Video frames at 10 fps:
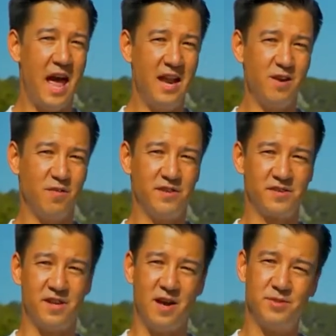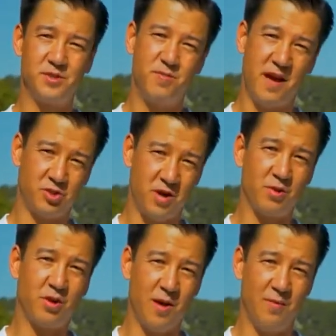any of his clubs to measure
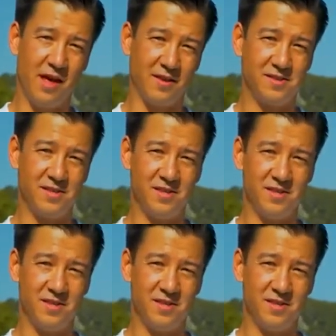out club lengths.